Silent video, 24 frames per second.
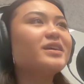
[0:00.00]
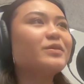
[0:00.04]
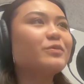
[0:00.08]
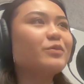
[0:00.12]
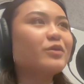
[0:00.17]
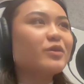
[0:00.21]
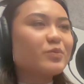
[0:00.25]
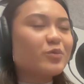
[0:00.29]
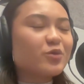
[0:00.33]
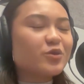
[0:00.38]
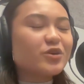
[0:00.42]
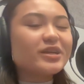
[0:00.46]

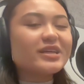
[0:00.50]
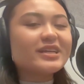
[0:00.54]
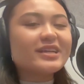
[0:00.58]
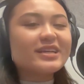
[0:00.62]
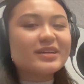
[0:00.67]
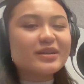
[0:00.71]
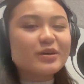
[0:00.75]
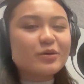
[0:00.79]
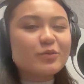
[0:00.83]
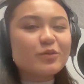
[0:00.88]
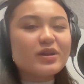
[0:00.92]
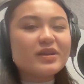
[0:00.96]
were
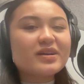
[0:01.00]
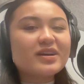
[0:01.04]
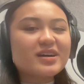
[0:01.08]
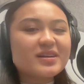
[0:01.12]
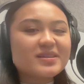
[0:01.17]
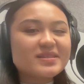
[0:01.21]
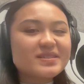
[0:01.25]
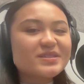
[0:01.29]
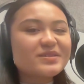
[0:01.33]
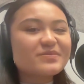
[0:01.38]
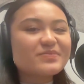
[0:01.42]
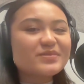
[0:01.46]
pretty well
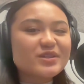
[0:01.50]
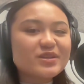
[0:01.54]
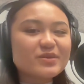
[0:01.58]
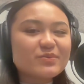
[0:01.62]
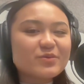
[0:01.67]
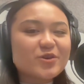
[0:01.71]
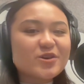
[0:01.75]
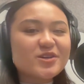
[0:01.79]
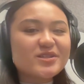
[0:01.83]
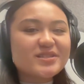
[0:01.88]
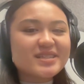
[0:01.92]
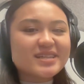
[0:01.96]
accustomed to the
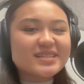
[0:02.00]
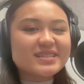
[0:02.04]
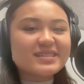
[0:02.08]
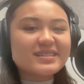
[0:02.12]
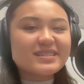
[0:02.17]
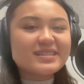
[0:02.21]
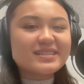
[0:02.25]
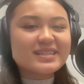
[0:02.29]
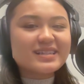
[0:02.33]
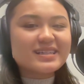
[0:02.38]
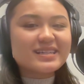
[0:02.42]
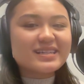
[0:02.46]

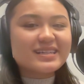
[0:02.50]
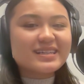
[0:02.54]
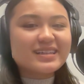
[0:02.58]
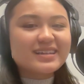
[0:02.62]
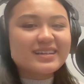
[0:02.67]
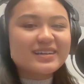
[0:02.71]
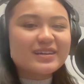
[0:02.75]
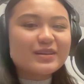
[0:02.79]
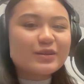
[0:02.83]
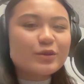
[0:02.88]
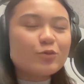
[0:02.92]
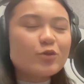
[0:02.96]
processes and
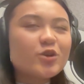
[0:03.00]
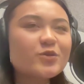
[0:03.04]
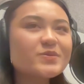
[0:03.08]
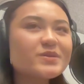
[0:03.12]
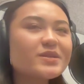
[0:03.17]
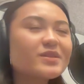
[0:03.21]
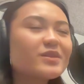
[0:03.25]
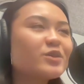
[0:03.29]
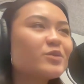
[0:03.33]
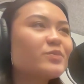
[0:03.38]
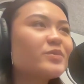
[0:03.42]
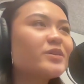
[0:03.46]
the rope's
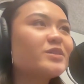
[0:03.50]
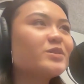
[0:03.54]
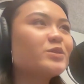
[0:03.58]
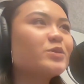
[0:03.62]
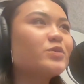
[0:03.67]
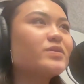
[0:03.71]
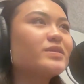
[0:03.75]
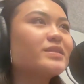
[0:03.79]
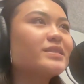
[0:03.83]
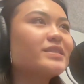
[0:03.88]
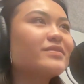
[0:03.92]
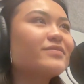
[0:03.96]
a little bit
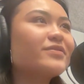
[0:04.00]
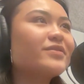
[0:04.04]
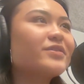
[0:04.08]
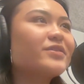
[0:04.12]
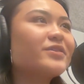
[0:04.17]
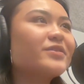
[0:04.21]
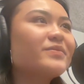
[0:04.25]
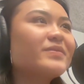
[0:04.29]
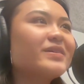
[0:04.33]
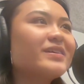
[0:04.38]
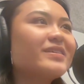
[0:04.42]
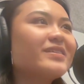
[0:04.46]
daunting for
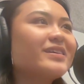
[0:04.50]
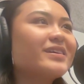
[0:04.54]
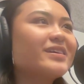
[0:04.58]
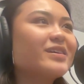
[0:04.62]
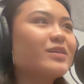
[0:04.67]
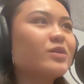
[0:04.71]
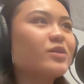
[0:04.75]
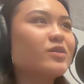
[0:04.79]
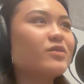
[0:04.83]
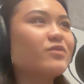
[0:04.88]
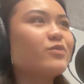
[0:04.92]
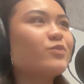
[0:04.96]
them. I think a
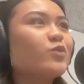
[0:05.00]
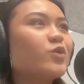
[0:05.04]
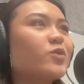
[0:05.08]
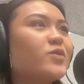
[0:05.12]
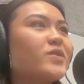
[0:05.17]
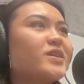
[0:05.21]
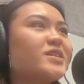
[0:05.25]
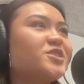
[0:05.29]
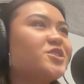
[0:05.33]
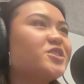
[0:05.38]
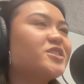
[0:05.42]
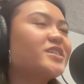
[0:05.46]
lot of them were
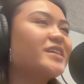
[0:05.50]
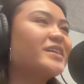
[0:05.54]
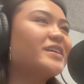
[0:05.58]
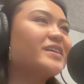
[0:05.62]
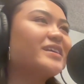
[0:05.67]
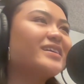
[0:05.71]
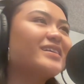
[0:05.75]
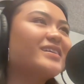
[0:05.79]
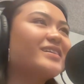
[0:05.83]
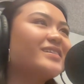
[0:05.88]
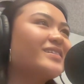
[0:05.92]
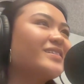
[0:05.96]

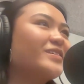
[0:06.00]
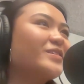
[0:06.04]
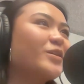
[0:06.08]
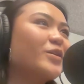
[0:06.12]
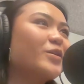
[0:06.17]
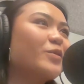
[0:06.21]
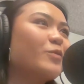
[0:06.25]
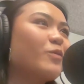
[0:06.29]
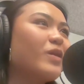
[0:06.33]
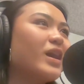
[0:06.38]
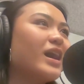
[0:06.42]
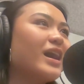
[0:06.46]
questioning, you
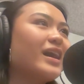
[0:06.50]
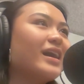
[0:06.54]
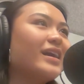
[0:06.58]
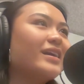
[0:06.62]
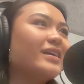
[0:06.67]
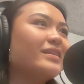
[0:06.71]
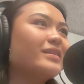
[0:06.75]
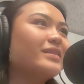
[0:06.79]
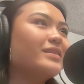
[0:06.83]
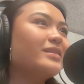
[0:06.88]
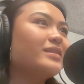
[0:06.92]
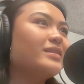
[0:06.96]
know, why,
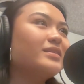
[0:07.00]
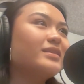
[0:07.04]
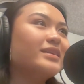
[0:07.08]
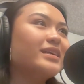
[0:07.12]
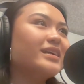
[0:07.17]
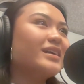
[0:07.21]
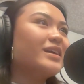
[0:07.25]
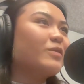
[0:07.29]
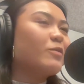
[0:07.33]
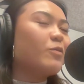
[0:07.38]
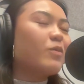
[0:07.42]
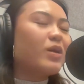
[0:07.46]
yeah,
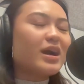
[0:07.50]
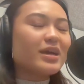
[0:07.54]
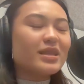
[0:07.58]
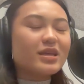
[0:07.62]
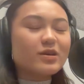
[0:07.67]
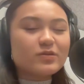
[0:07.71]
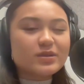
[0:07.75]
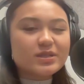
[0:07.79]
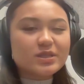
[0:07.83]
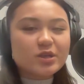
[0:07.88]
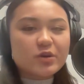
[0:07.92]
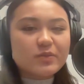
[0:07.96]
yeah, why there
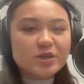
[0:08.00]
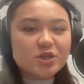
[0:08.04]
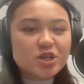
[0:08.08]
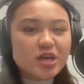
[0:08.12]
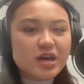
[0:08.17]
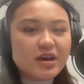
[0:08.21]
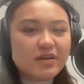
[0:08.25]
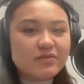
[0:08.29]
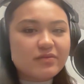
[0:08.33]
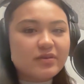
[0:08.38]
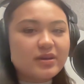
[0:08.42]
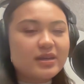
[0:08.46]
was so much
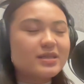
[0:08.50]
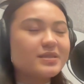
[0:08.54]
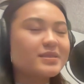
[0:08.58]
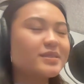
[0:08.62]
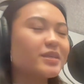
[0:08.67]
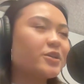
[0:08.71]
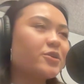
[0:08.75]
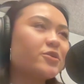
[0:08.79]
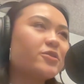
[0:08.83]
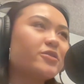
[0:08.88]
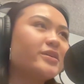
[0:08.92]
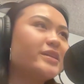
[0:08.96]
effort and
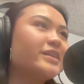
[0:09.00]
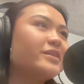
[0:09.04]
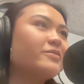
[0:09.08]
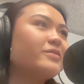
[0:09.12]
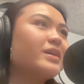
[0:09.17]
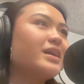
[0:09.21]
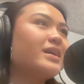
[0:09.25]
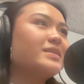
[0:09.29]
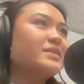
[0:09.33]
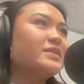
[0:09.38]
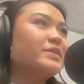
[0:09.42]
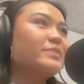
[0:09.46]
security
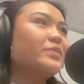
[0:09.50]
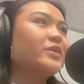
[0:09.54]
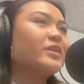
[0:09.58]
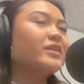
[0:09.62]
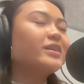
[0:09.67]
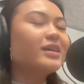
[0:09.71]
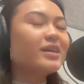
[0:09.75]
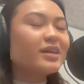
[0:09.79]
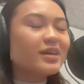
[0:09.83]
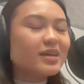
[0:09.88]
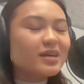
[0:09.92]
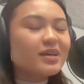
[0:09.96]
around it. But
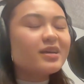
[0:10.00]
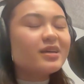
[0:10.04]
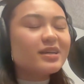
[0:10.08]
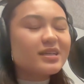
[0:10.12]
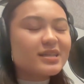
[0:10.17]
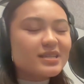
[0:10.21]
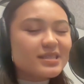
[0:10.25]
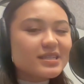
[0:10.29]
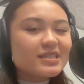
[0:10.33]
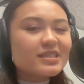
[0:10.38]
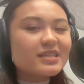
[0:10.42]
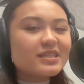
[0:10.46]

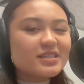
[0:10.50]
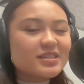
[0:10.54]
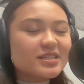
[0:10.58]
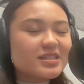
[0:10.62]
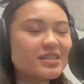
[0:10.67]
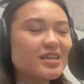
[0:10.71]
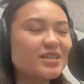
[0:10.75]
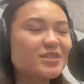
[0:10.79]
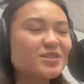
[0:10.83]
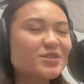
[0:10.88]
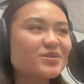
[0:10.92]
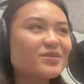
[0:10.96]
it is an
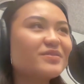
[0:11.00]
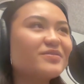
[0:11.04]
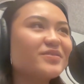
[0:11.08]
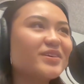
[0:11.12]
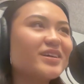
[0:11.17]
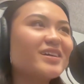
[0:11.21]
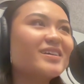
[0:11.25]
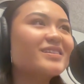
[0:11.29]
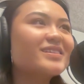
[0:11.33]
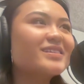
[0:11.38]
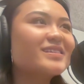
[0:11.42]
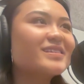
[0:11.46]
international
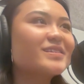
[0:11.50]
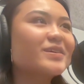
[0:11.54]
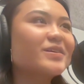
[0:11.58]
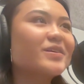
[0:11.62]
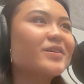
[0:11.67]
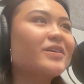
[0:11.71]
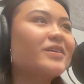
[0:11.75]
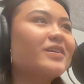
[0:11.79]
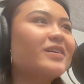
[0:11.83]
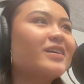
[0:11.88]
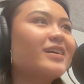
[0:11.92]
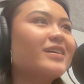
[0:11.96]
event, so
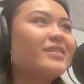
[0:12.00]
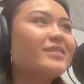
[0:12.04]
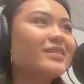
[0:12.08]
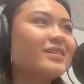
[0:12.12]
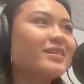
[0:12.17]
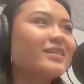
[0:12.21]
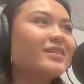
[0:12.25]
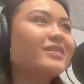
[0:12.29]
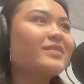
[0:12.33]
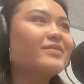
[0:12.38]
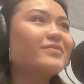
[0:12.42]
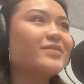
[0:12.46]
I
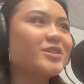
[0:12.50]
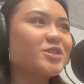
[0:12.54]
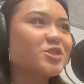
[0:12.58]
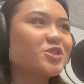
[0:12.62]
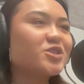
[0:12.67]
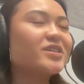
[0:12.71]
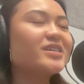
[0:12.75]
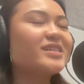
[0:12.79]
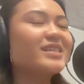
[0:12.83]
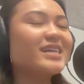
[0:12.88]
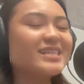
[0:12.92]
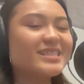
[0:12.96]
think
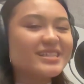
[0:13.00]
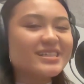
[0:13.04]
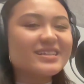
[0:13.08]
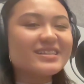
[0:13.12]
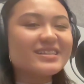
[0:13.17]
eventually they did